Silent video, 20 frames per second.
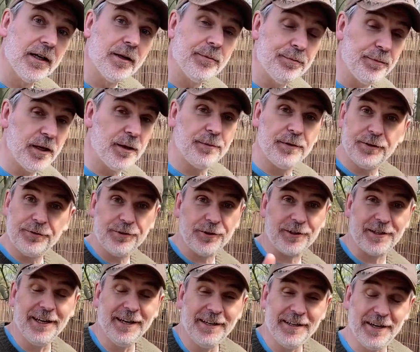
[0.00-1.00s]
Maybe if you
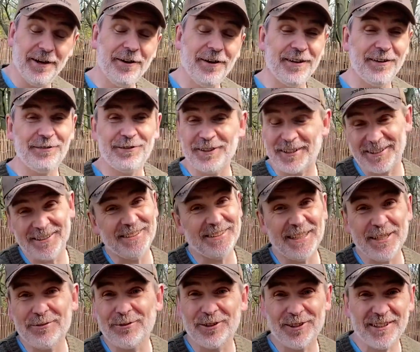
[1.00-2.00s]
if you can see
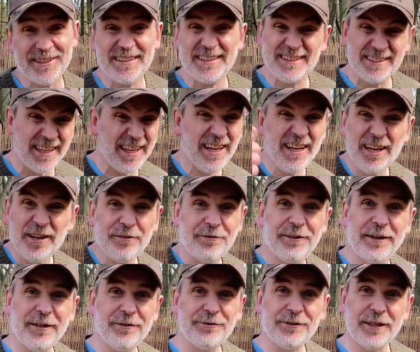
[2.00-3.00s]
what it is,
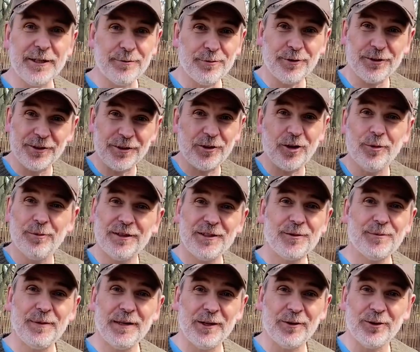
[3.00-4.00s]
feel free to put in the comments
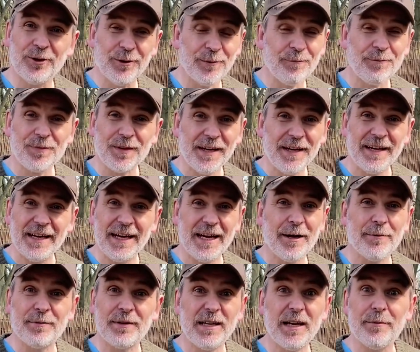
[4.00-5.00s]
below.
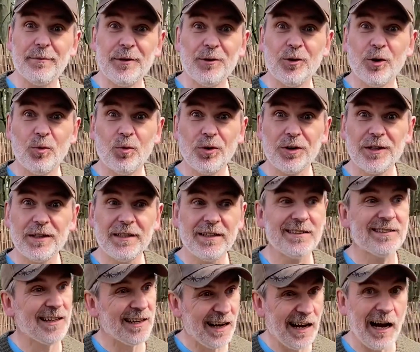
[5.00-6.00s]
Let me know what it is,
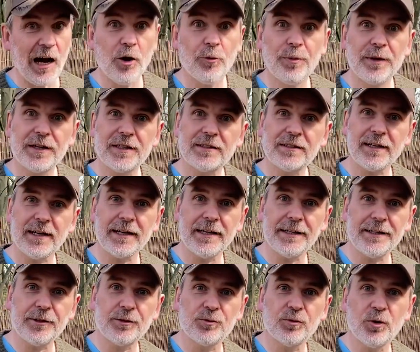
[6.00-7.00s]
how big it's likely
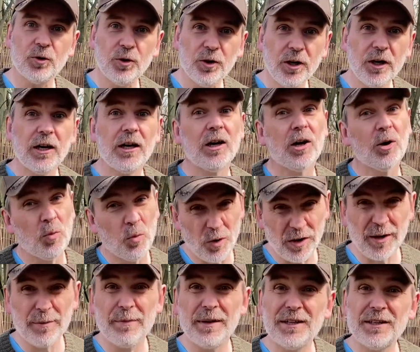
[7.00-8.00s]
to grow and what
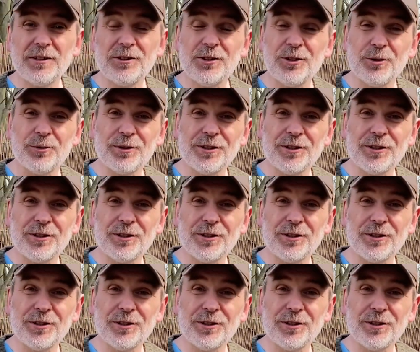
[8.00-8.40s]
I'm meant to do with